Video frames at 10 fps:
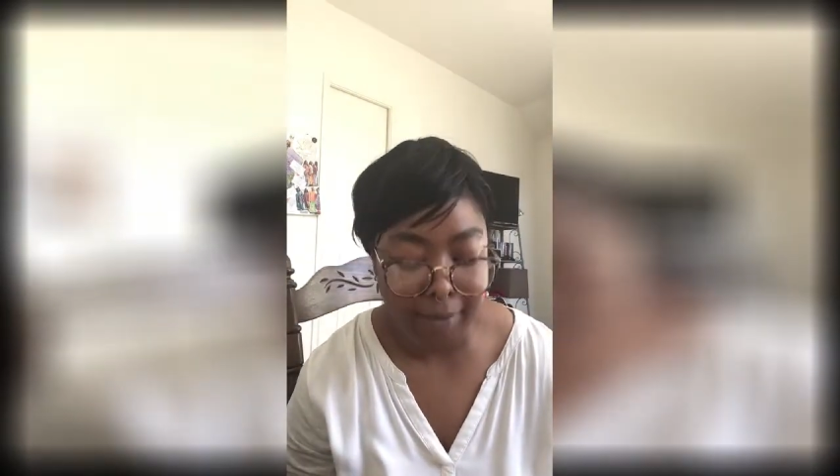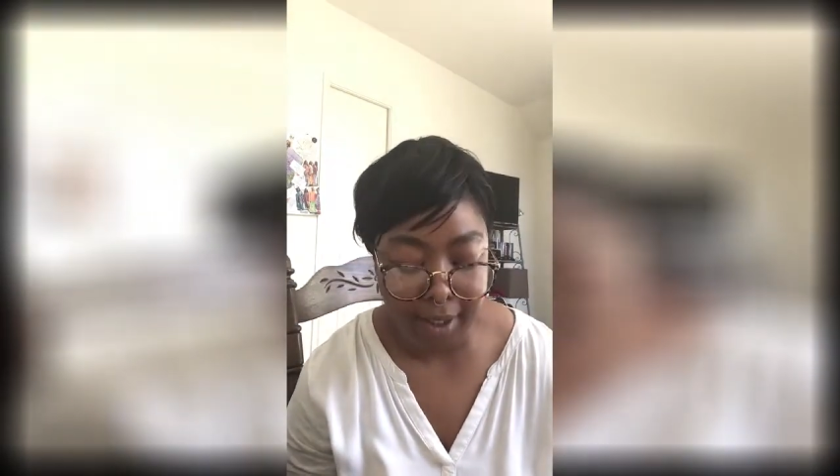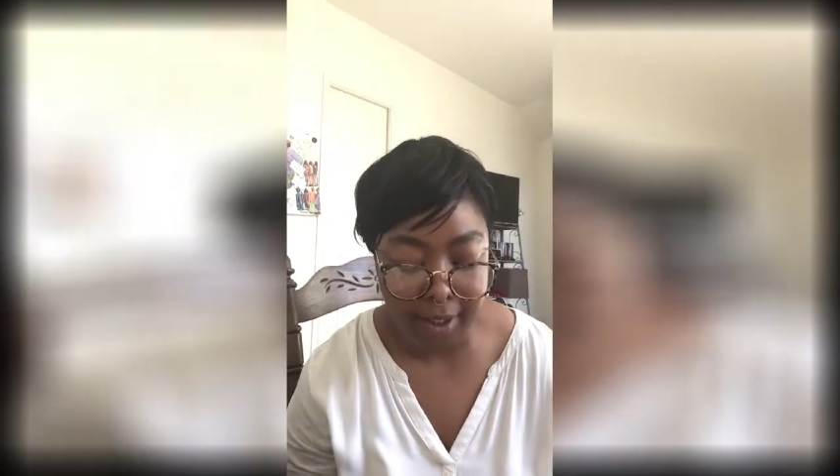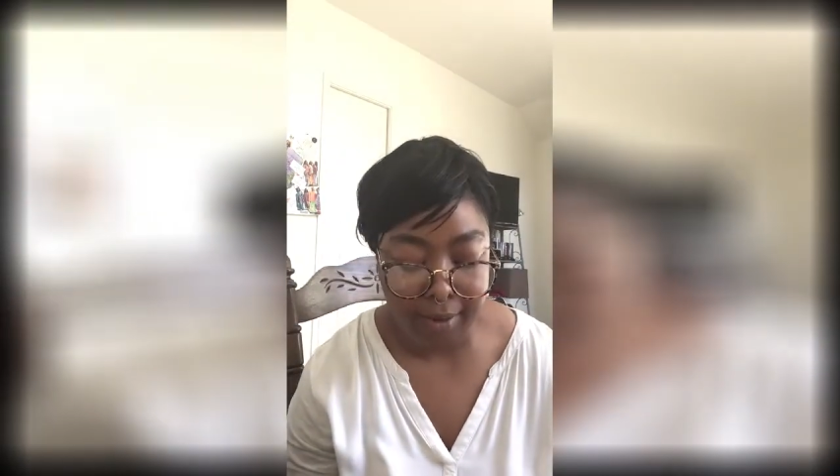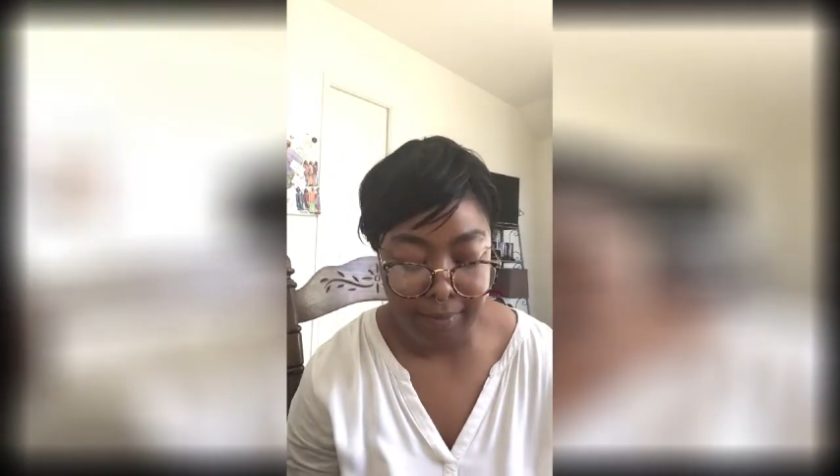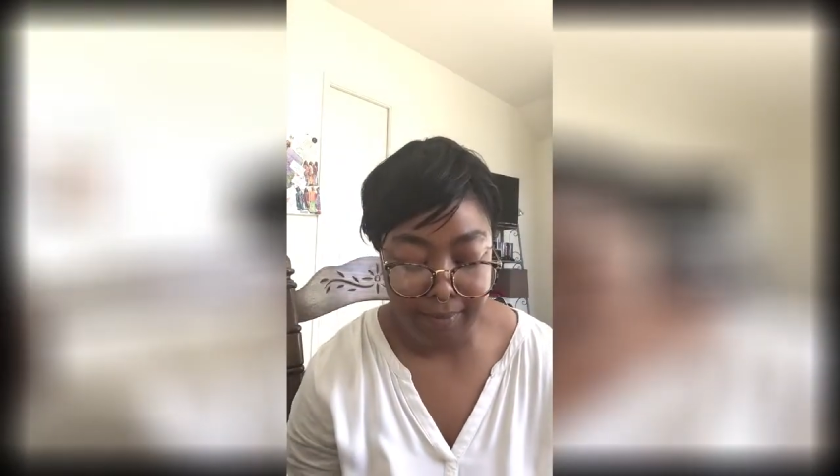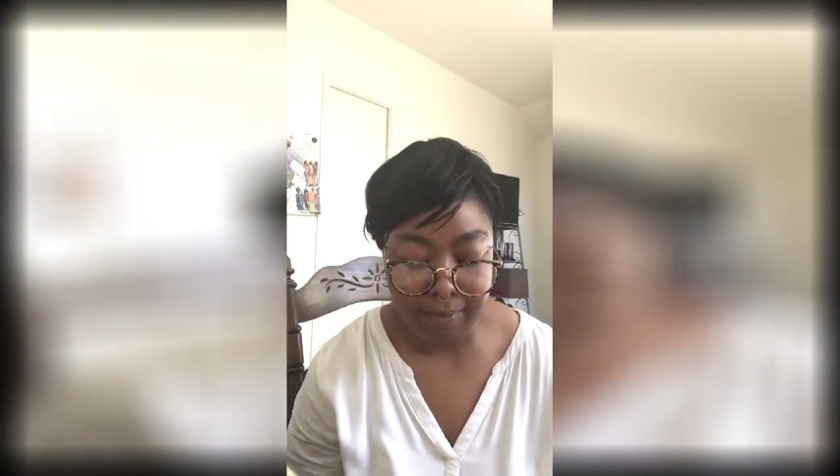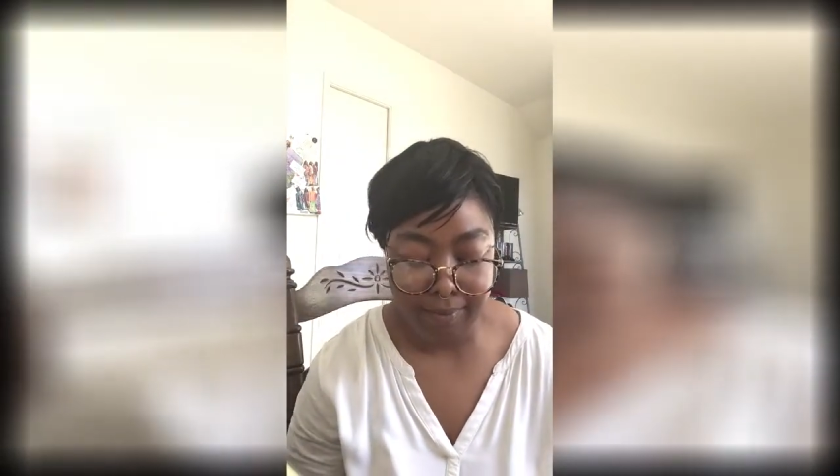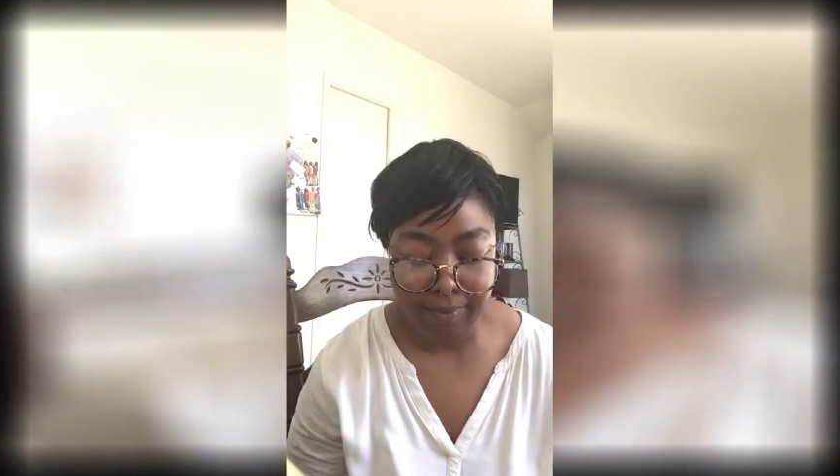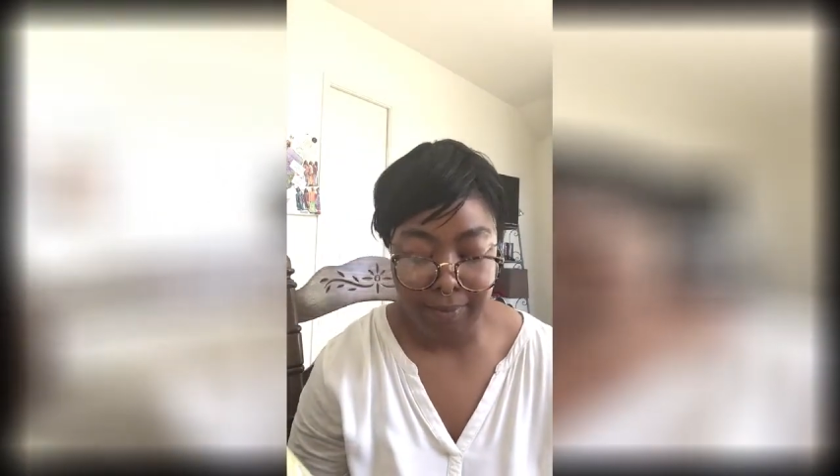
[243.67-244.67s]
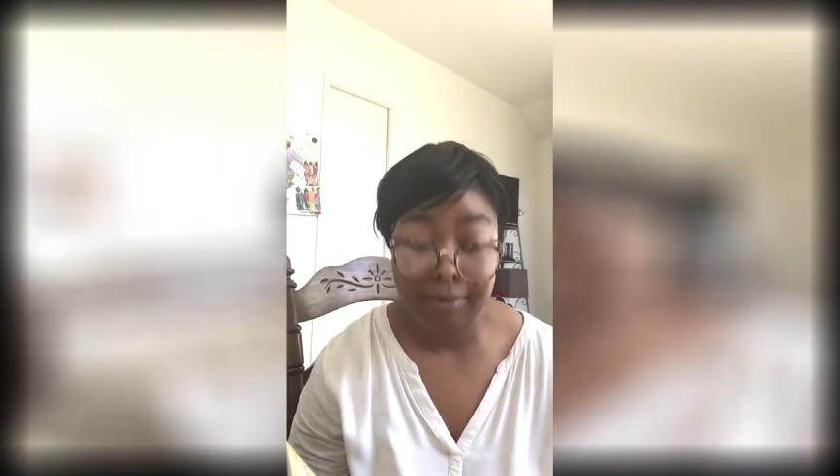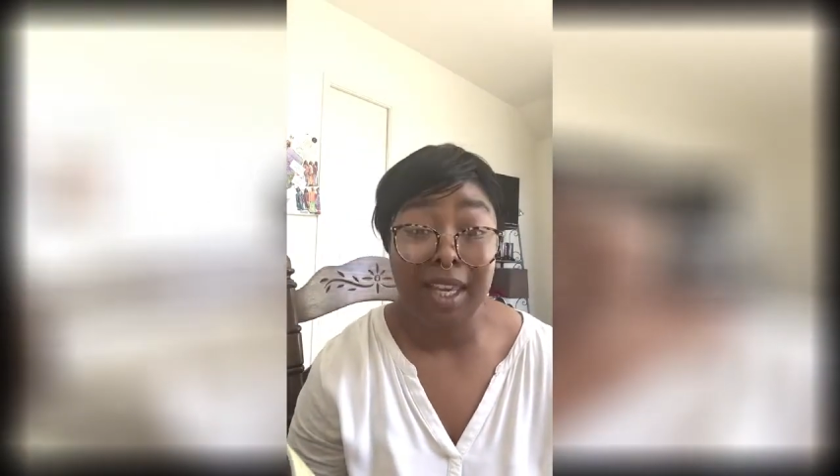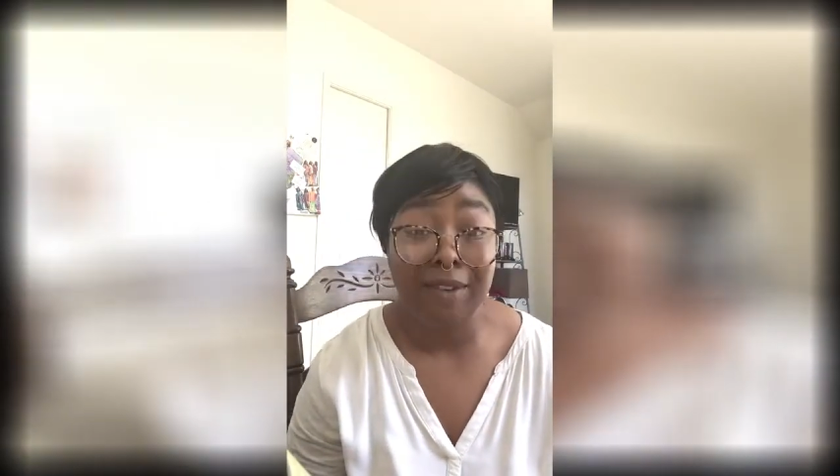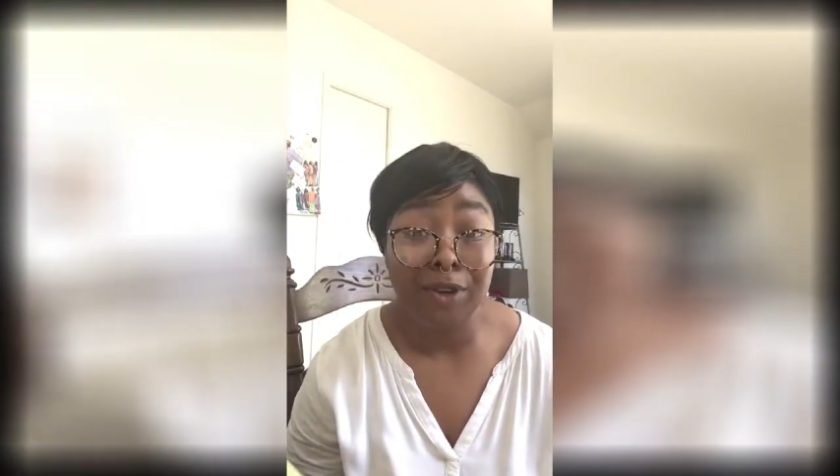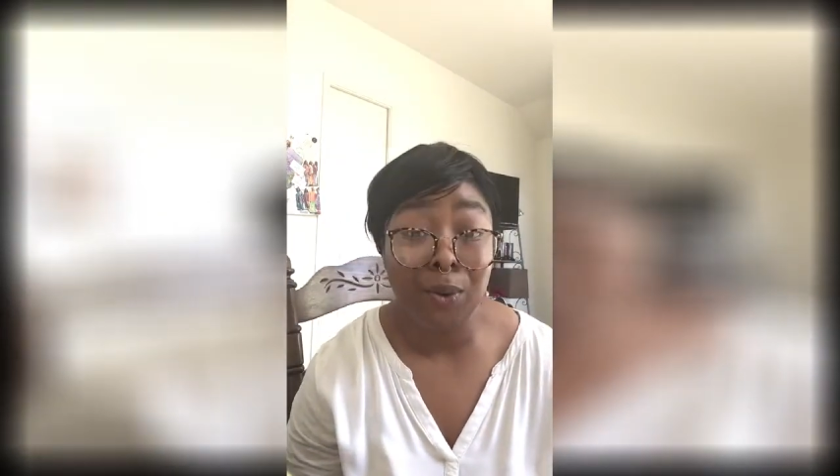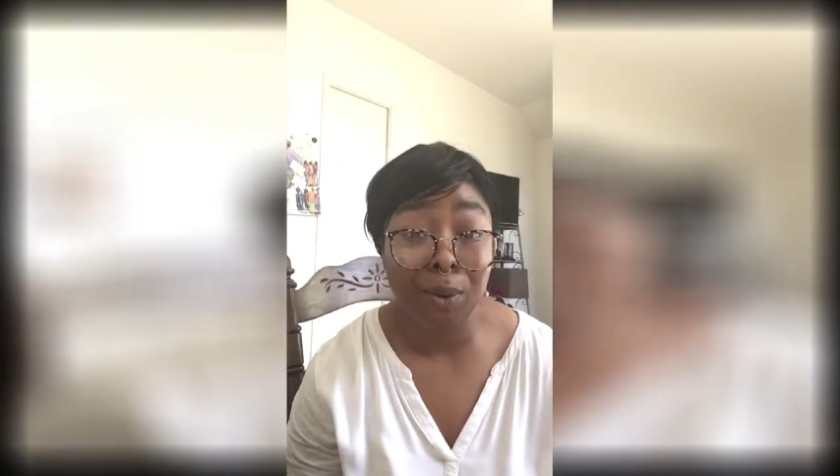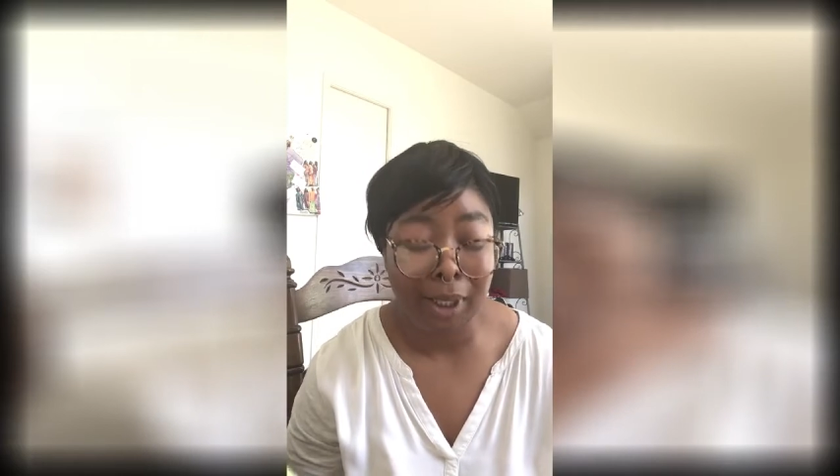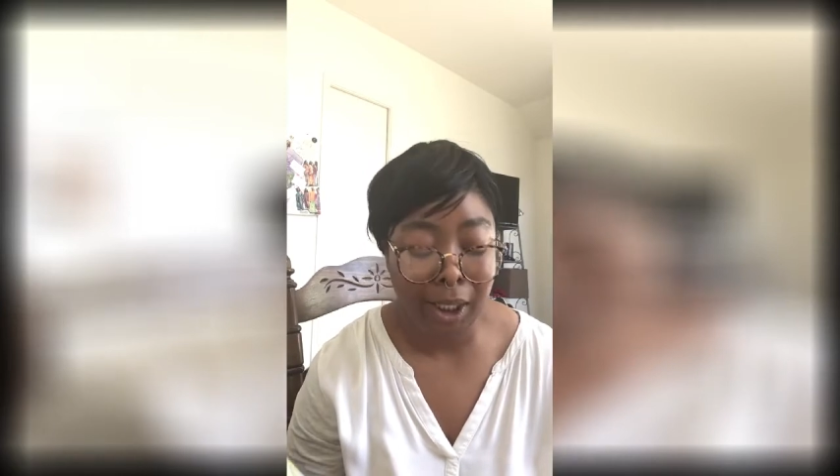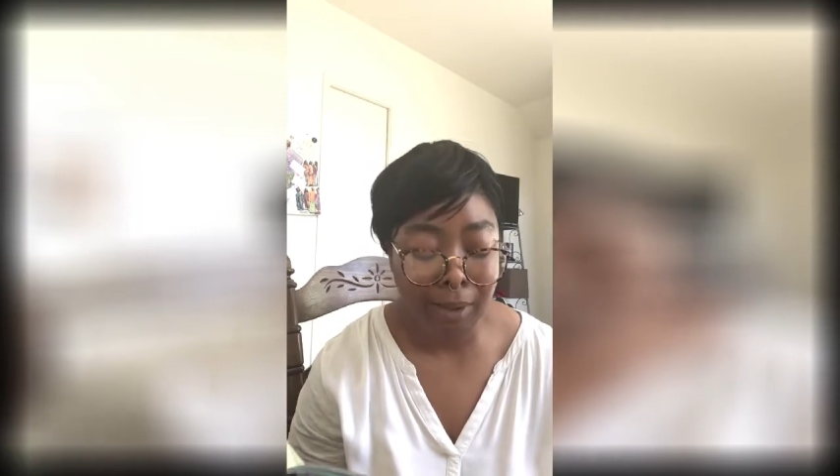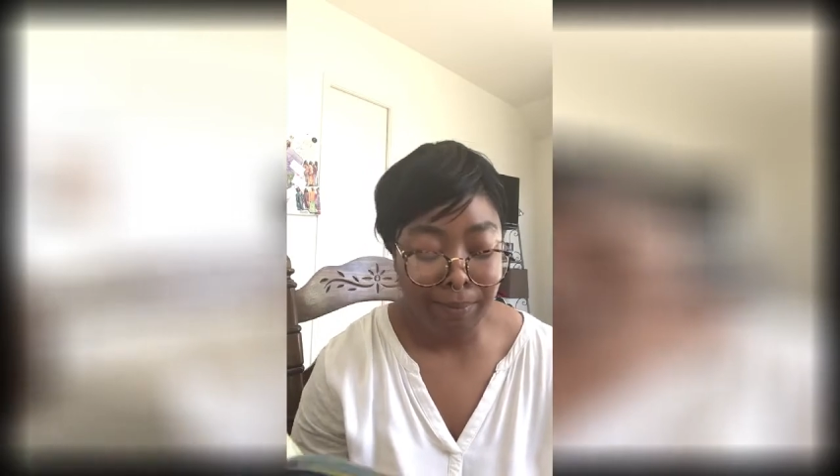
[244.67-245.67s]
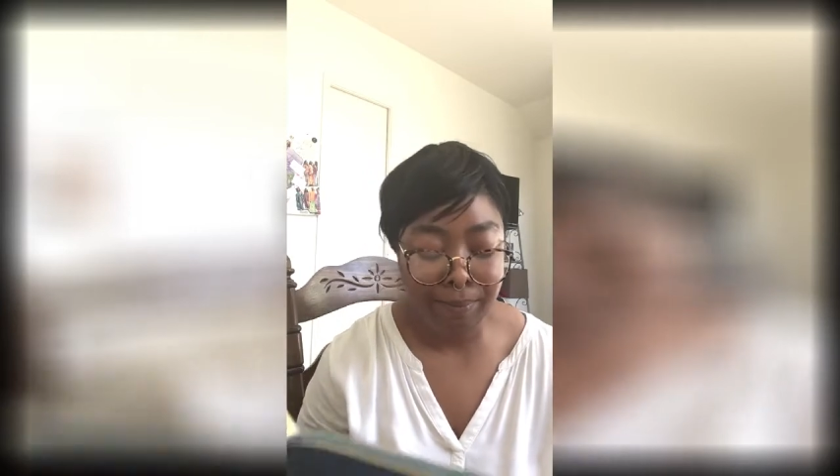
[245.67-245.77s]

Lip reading: thing if you were me.